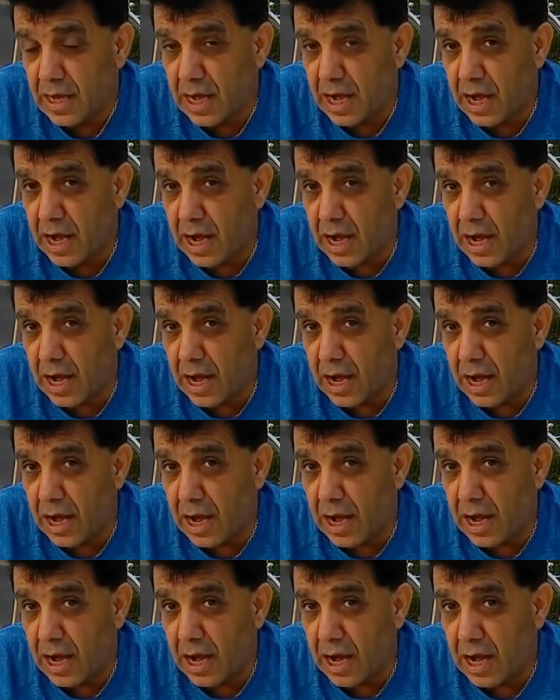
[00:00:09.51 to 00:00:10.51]

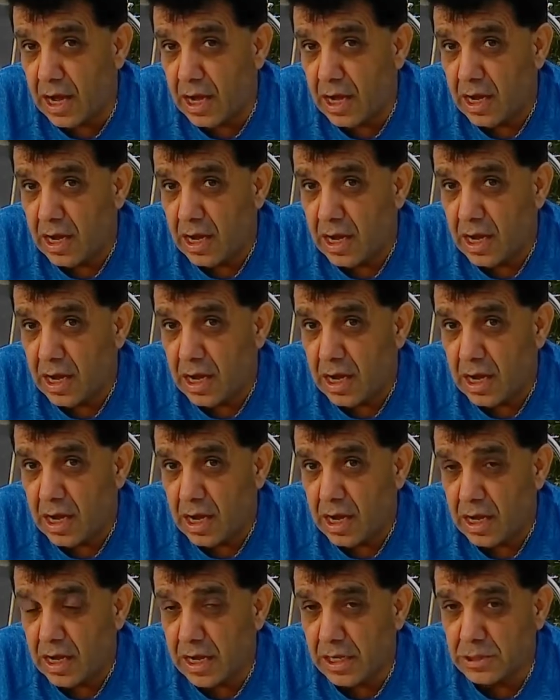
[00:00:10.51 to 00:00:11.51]
uh,
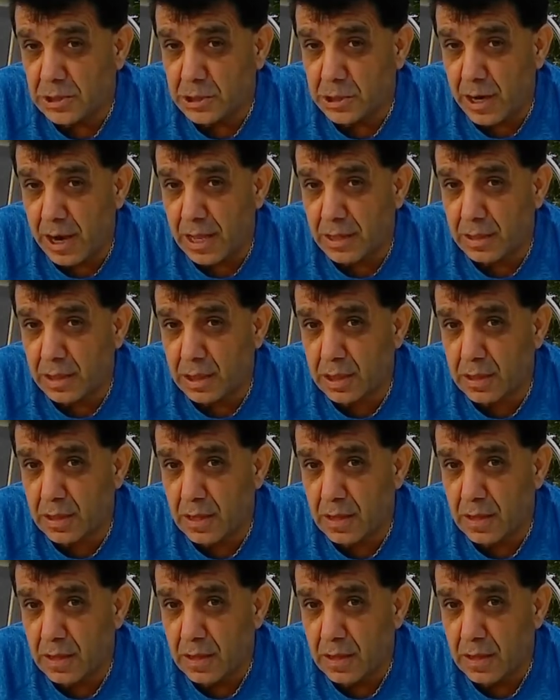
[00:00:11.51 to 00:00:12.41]
insurance